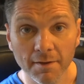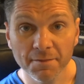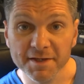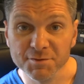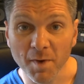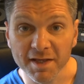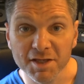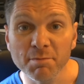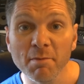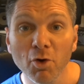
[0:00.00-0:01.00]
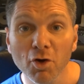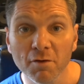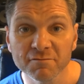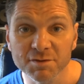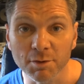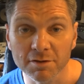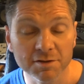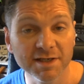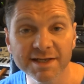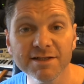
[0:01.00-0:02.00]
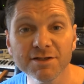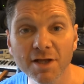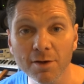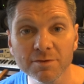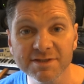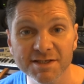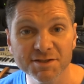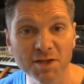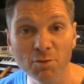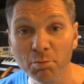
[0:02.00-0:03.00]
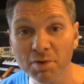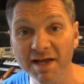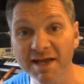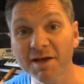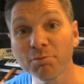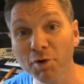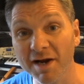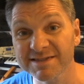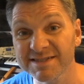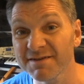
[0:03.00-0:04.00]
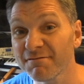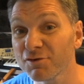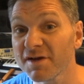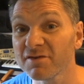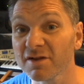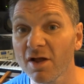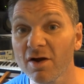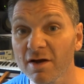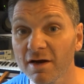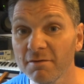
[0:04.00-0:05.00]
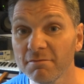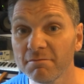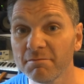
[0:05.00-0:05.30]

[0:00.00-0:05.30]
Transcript: This way you'd be more comfortable. You didn't notice that you were playing and practicing for even longer